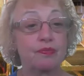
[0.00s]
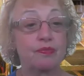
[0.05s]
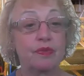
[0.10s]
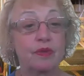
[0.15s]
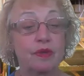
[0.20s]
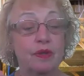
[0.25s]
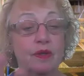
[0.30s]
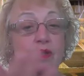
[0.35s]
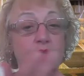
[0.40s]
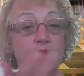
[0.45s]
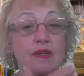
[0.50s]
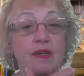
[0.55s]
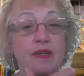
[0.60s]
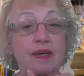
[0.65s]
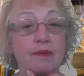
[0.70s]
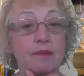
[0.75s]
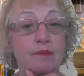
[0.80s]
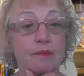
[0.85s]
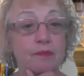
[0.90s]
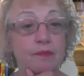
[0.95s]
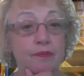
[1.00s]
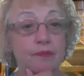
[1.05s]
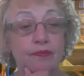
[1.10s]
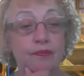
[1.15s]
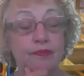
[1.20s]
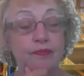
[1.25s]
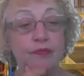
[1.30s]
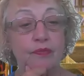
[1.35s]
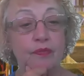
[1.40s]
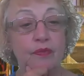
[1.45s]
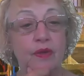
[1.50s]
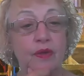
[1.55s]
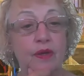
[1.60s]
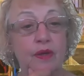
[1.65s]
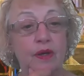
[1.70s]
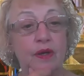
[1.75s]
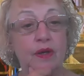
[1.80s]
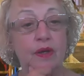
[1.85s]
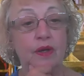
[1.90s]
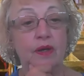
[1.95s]
like the one you sang before, like the
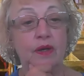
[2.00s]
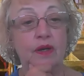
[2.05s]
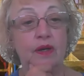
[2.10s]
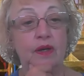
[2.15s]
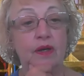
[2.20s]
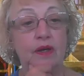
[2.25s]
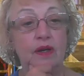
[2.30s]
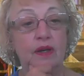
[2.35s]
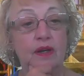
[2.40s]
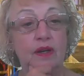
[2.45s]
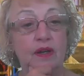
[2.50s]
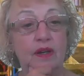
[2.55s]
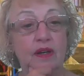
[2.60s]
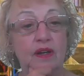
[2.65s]
Loca.